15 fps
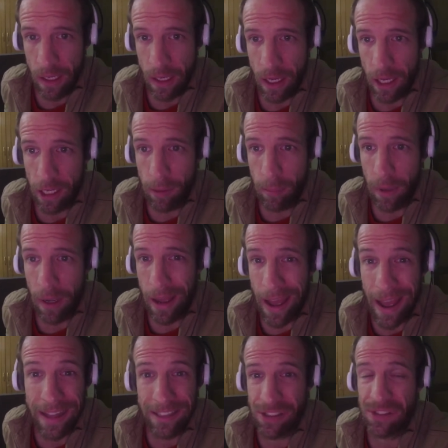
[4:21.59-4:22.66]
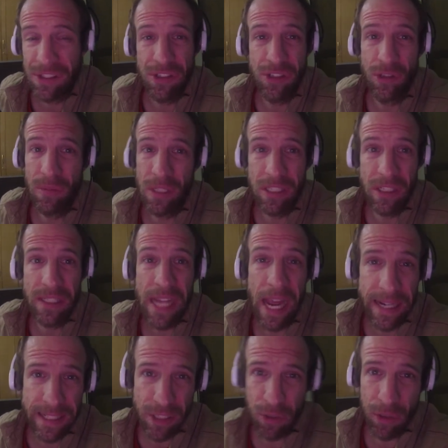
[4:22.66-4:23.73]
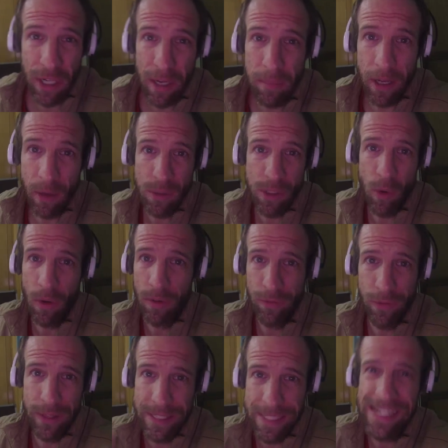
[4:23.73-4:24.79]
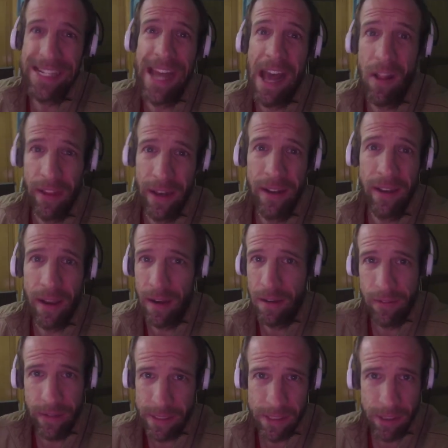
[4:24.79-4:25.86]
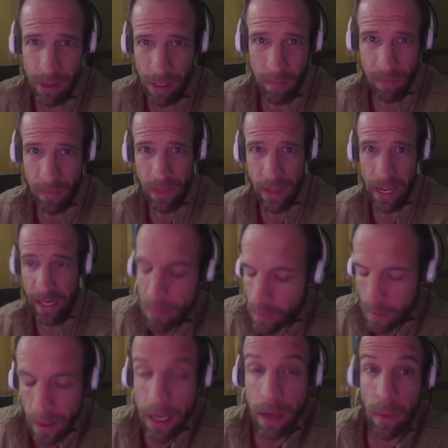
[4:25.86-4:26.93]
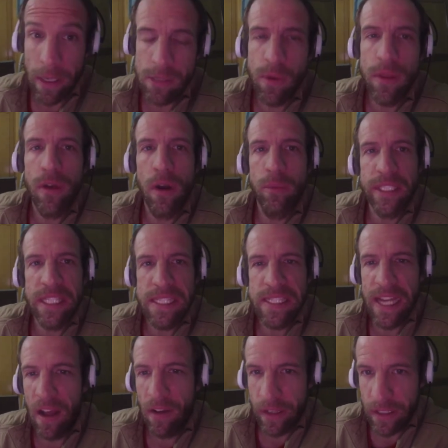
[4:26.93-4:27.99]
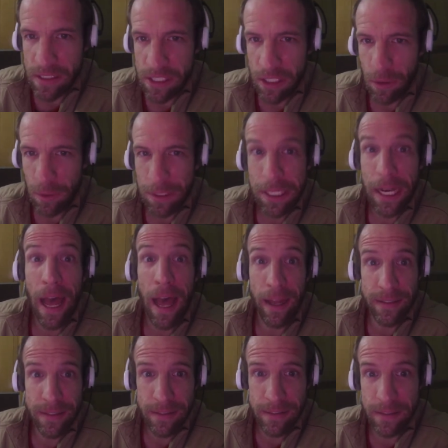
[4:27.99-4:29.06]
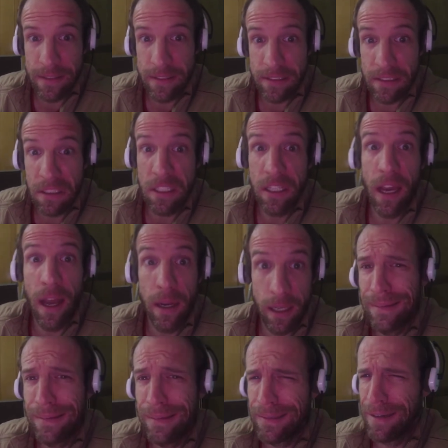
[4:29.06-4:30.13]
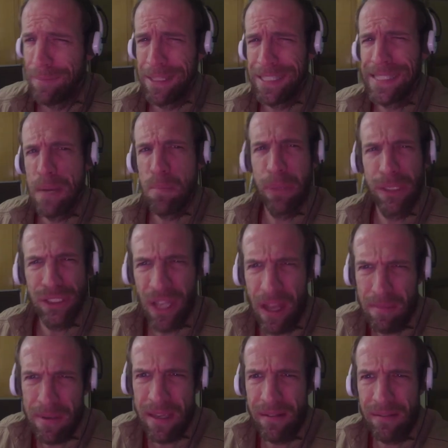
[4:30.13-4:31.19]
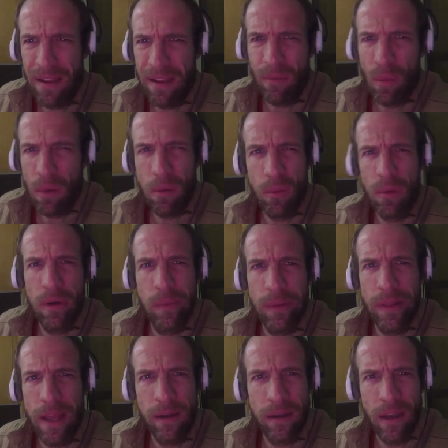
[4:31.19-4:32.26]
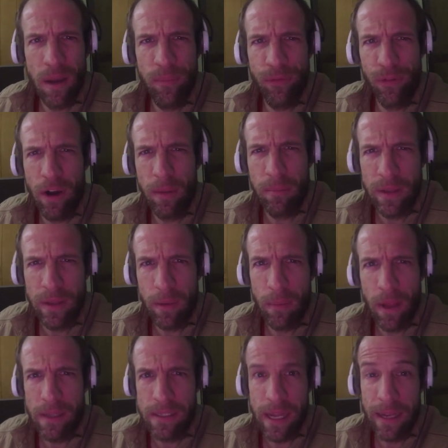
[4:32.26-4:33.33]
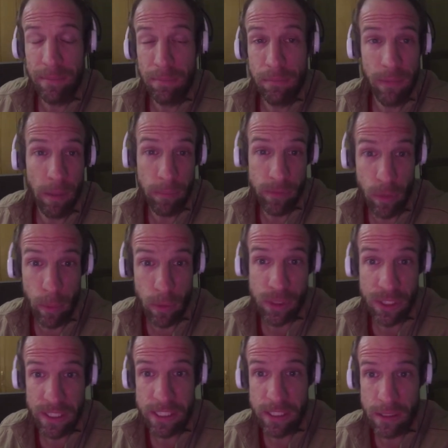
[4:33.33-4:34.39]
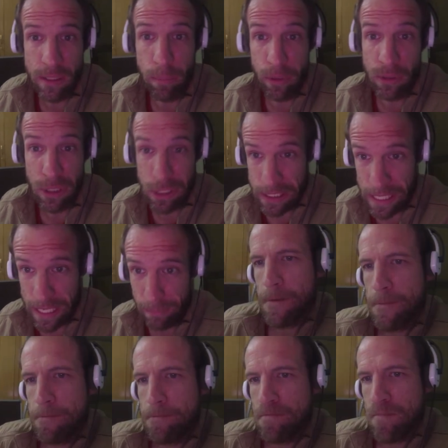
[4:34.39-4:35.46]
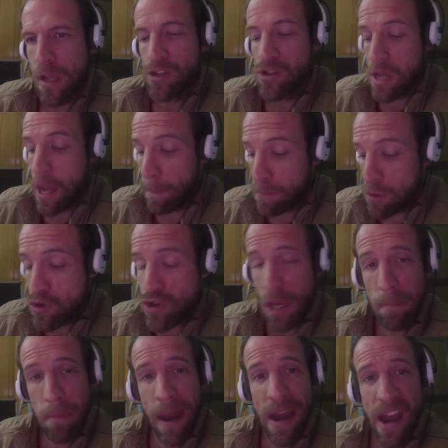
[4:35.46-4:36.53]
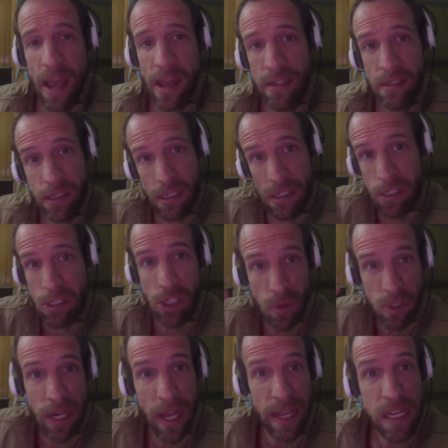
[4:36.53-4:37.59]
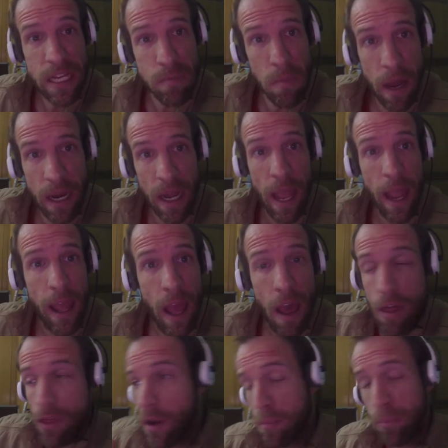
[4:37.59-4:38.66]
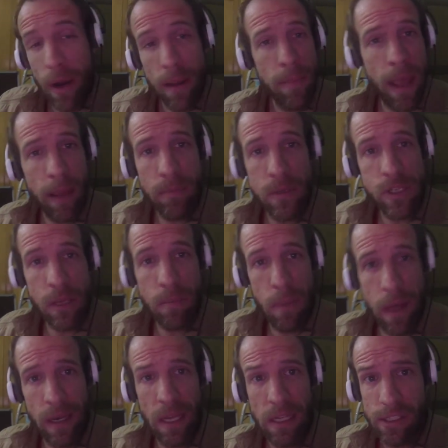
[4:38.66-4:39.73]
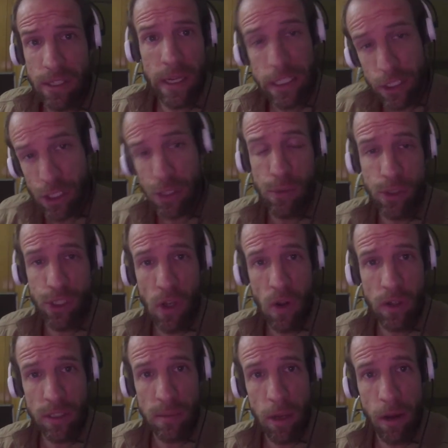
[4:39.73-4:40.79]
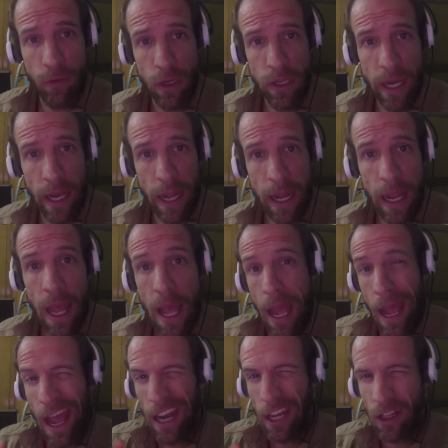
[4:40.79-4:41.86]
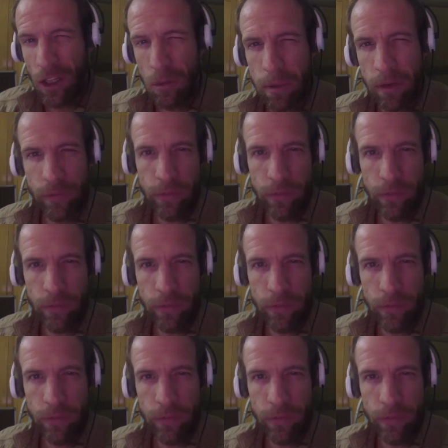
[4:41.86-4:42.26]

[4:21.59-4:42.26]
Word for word: Um, I just assumed because it's ice cream that it was going for this Italian kind of ice cream thing. Anyways, we thought it was Italian, so not. It's Giani. I mean, is that Punjabi? Like, wh- where would that come from? I, I, I'm supposing it's the person's name. So yeah, Music Mondays. So today is Monday. I thought I'd bring back Music Monday, so I got two songs I'm covering today and a little bit of a